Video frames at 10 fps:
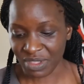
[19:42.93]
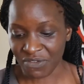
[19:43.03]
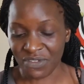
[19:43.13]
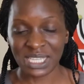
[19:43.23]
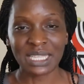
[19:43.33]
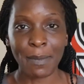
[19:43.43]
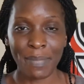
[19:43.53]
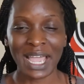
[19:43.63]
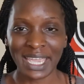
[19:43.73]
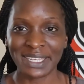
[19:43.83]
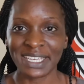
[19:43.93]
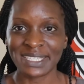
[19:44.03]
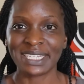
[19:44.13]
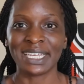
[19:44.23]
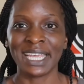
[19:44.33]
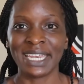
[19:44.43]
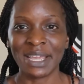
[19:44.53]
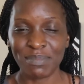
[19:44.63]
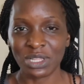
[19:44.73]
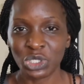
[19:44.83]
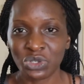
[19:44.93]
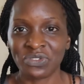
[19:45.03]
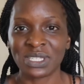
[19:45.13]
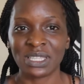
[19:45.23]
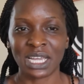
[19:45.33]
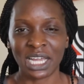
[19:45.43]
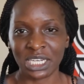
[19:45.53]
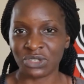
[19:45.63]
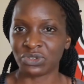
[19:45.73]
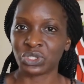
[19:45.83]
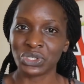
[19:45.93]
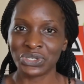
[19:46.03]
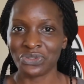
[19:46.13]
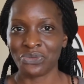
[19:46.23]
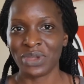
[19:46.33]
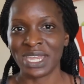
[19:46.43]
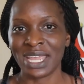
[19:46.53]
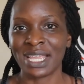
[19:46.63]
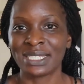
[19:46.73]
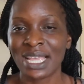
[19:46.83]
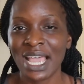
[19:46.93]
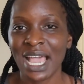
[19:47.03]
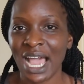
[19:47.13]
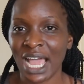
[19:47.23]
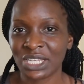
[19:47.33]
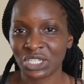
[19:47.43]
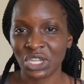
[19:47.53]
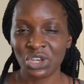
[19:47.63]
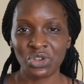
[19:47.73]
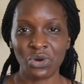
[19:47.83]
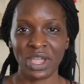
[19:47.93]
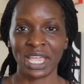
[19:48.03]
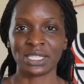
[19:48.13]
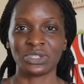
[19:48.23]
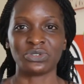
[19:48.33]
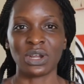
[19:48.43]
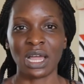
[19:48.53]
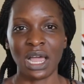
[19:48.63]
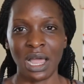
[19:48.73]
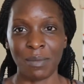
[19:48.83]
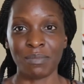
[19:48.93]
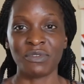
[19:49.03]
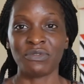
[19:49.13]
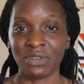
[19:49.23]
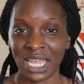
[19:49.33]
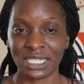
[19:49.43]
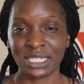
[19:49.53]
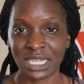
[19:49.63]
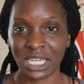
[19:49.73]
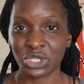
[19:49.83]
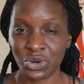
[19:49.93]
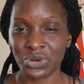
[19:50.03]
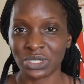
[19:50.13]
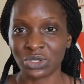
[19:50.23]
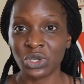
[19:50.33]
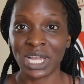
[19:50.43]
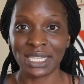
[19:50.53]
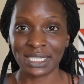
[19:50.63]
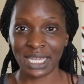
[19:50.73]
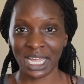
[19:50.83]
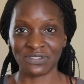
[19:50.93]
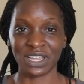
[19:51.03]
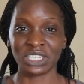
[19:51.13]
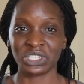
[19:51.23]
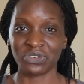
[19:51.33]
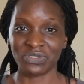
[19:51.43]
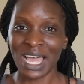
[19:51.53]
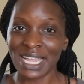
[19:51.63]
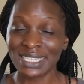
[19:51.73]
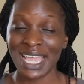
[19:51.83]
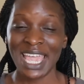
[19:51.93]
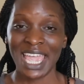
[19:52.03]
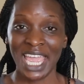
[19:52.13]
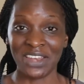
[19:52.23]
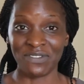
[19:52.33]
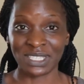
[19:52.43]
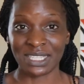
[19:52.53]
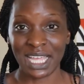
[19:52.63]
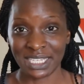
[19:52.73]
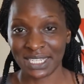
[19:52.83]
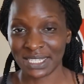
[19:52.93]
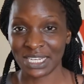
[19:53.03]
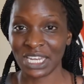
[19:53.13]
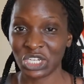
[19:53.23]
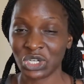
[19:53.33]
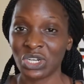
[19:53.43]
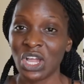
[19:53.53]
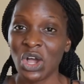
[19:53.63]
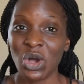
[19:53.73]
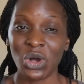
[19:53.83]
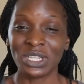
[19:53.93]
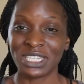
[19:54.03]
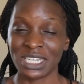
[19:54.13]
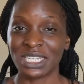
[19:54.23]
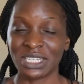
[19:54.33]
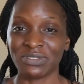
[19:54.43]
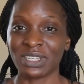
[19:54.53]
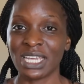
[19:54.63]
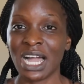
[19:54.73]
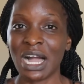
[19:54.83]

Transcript: visa packages that enable you to visit the country for 2 to 3 days at no extra flight ticket cost. So you can take advantage of that and visit that destination. Alternatively,